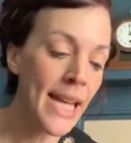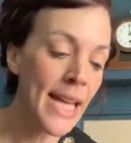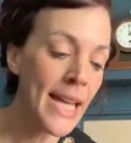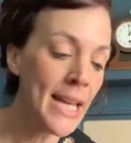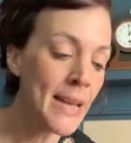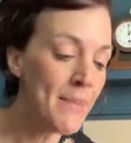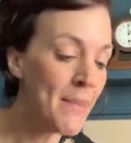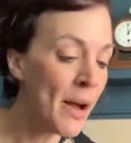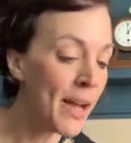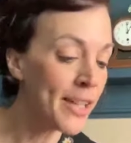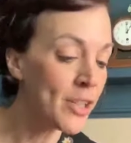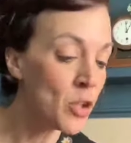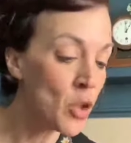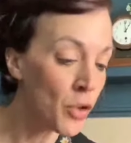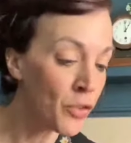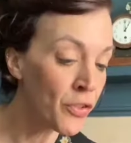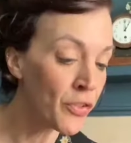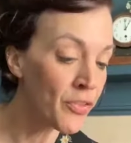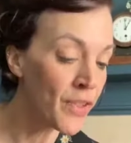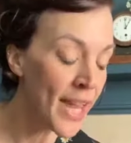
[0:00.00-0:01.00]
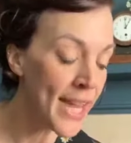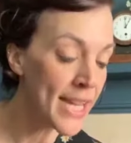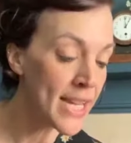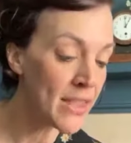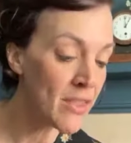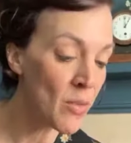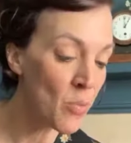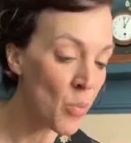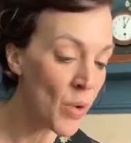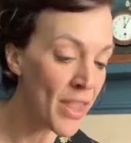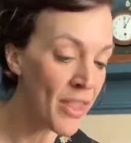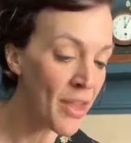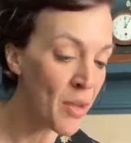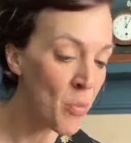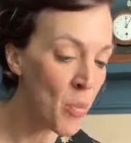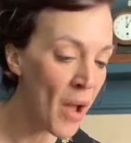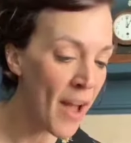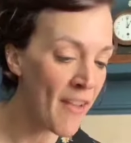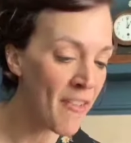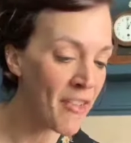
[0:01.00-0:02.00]
"He might not have taken them with him
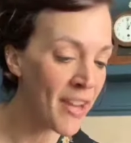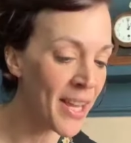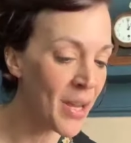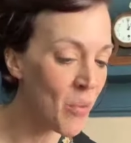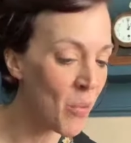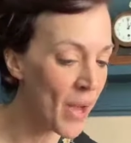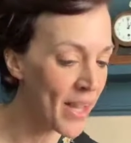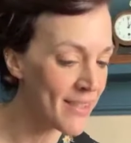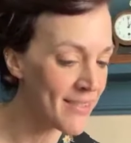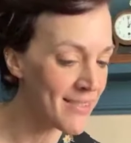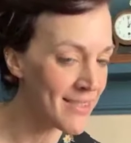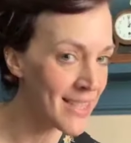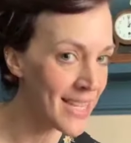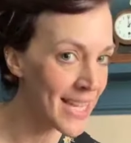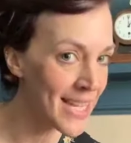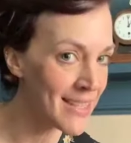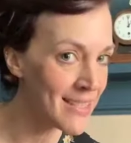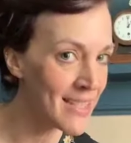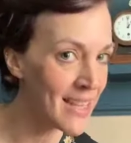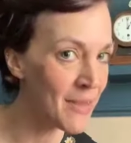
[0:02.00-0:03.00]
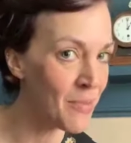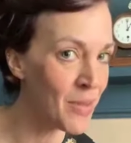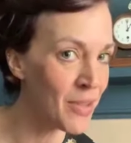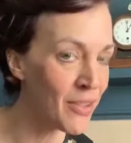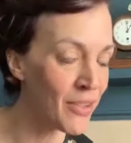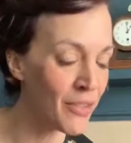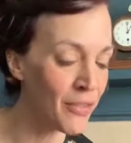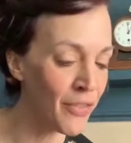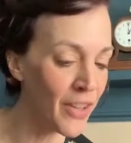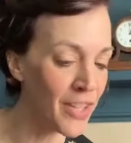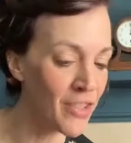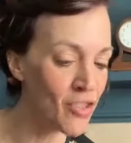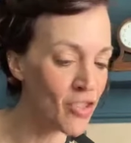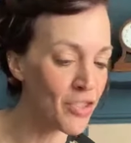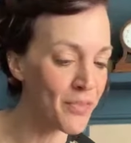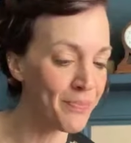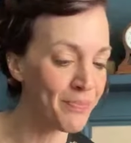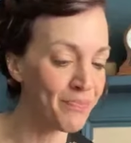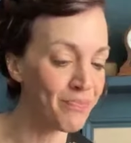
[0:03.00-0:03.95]
wherever he went, dear," said Mrs. Finch.